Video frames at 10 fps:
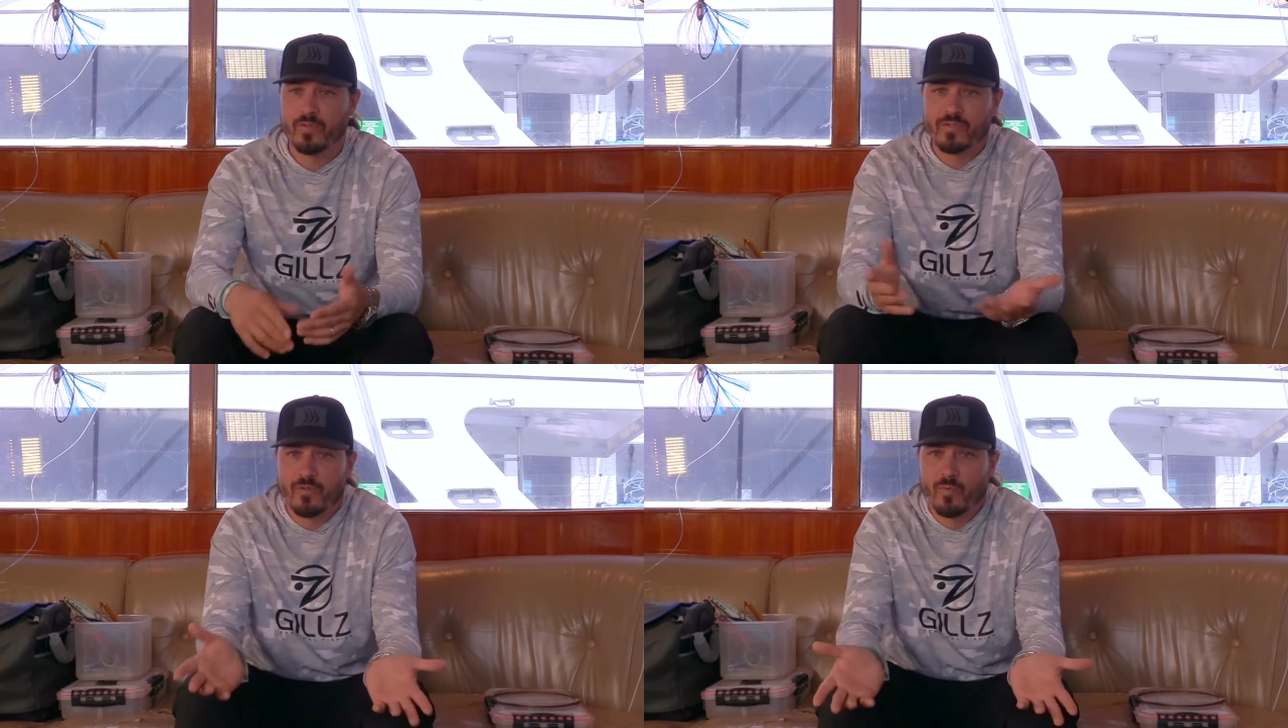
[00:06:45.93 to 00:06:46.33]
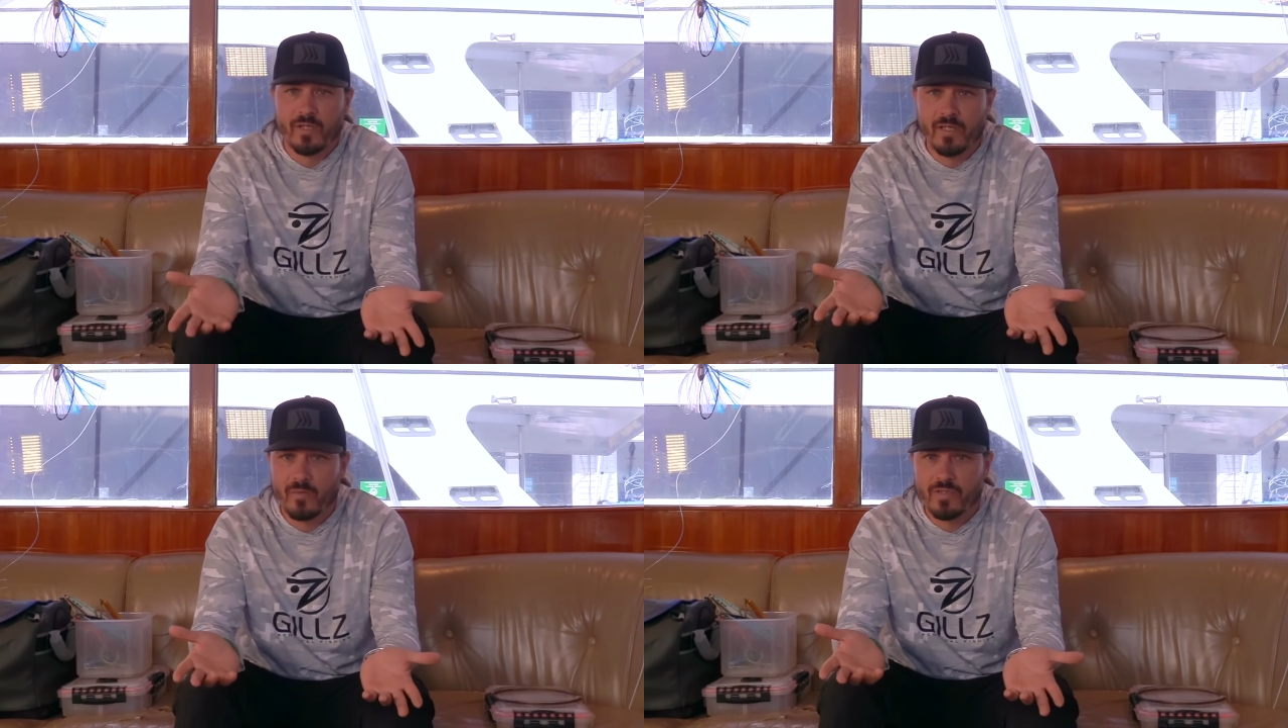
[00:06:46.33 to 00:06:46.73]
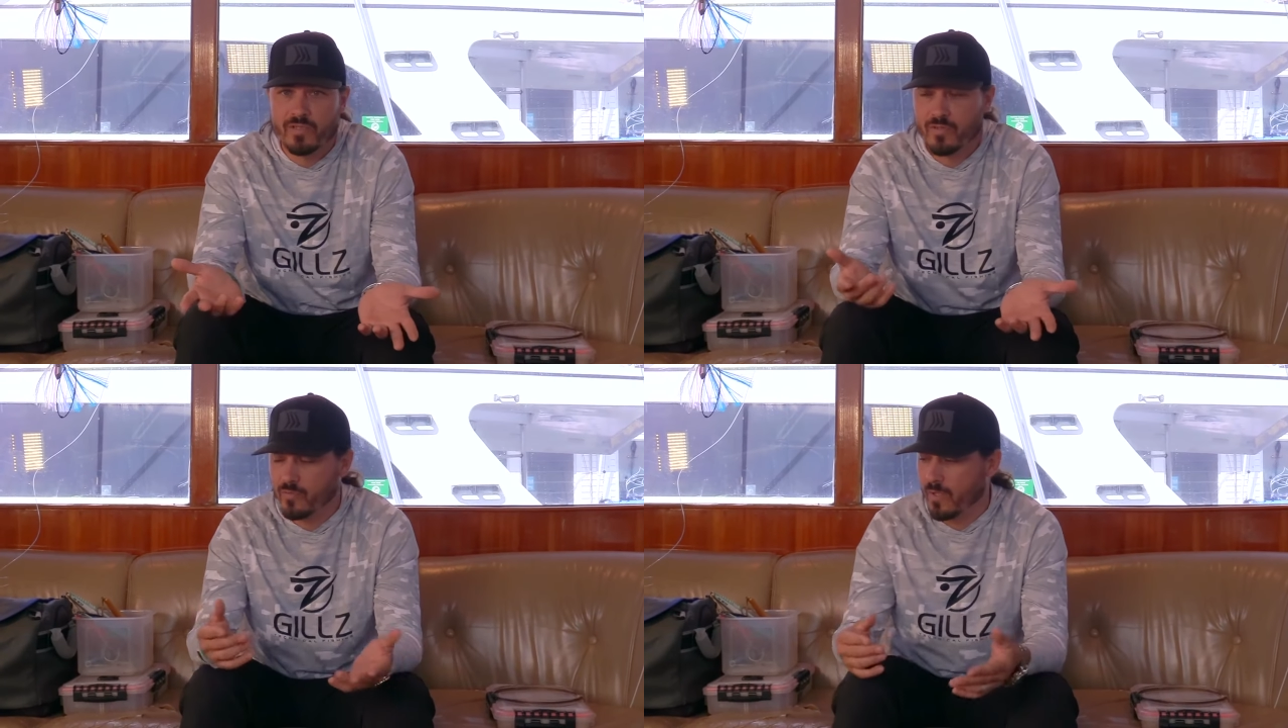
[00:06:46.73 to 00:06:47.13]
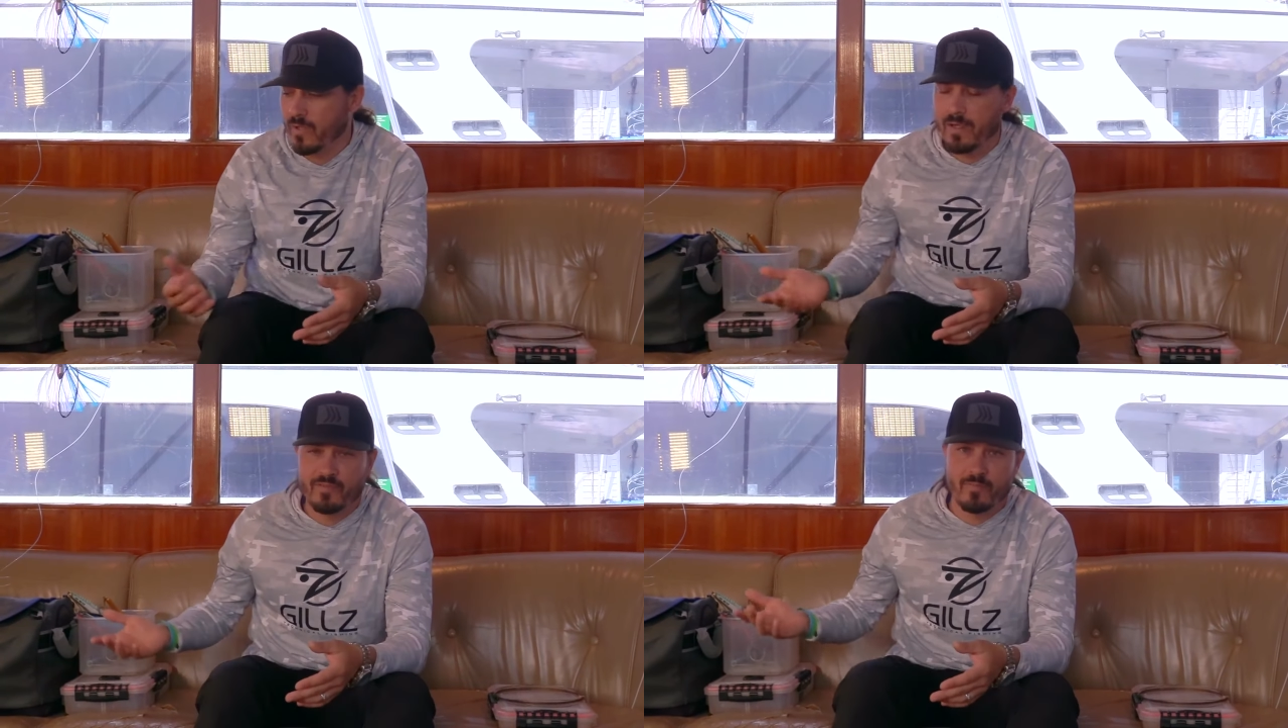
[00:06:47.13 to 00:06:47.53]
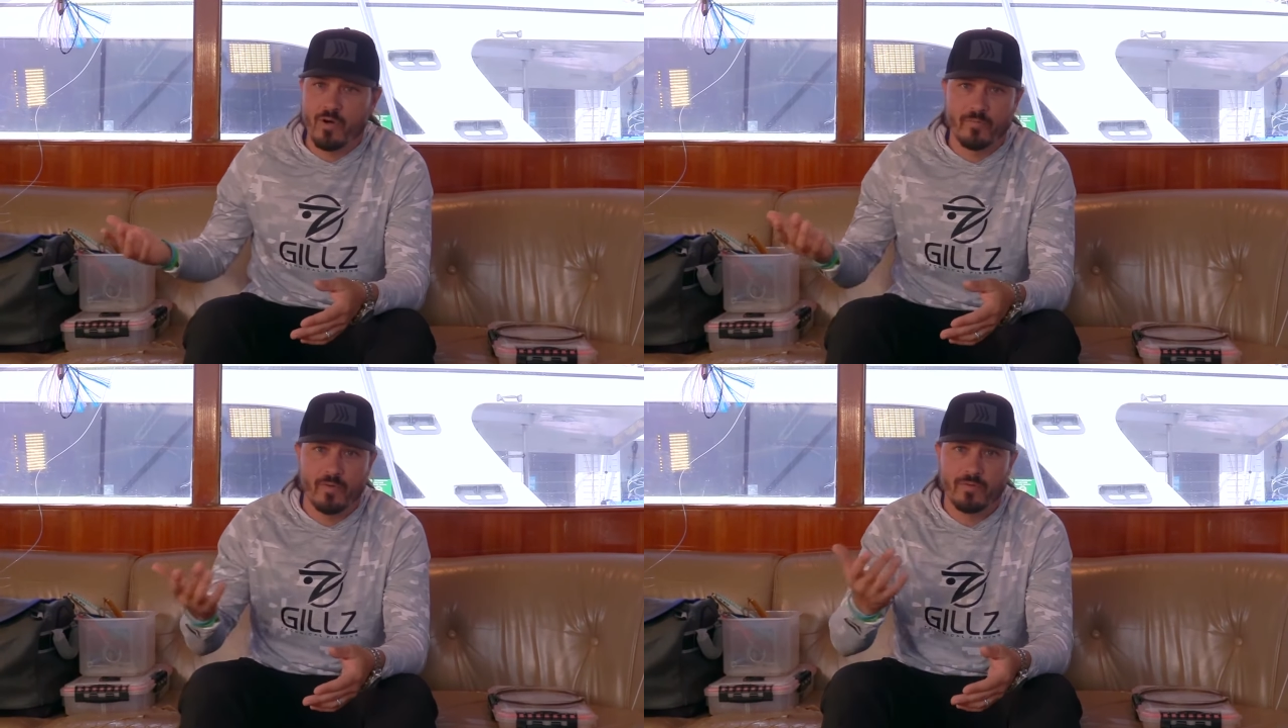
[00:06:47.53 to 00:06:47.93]
There's really no excuse. We all have
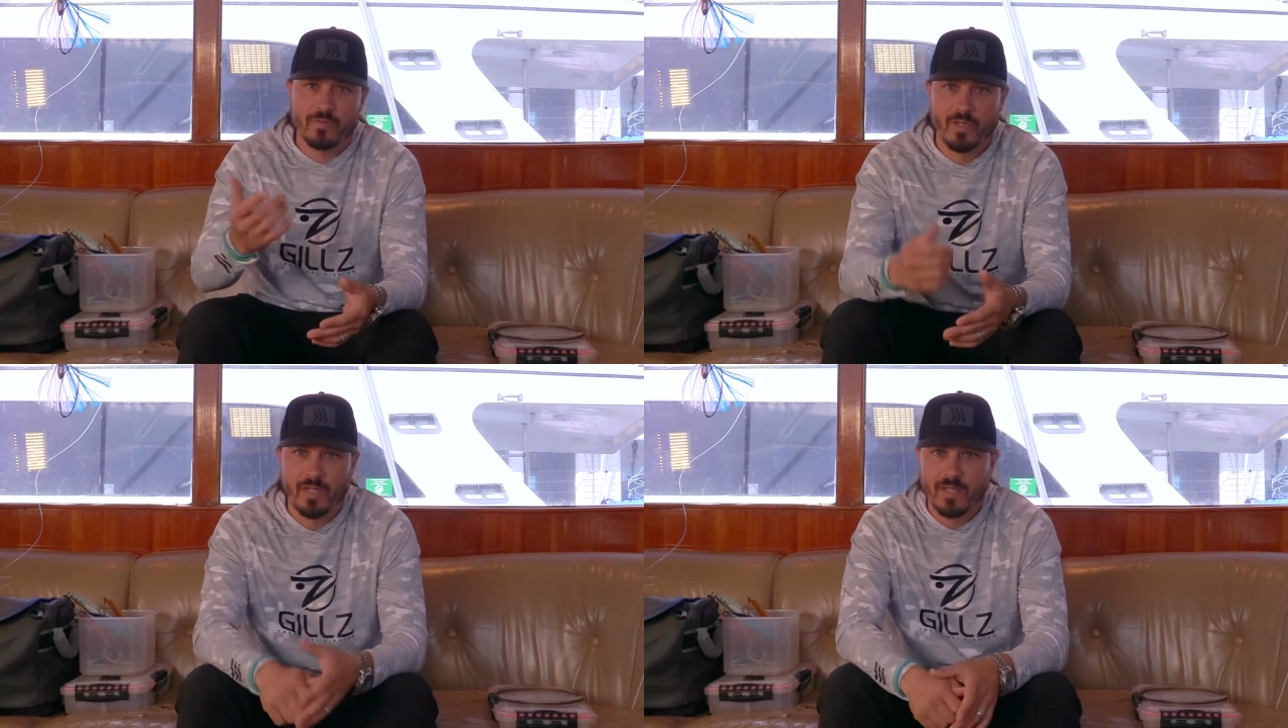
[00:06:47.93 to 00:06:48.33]
smartphones.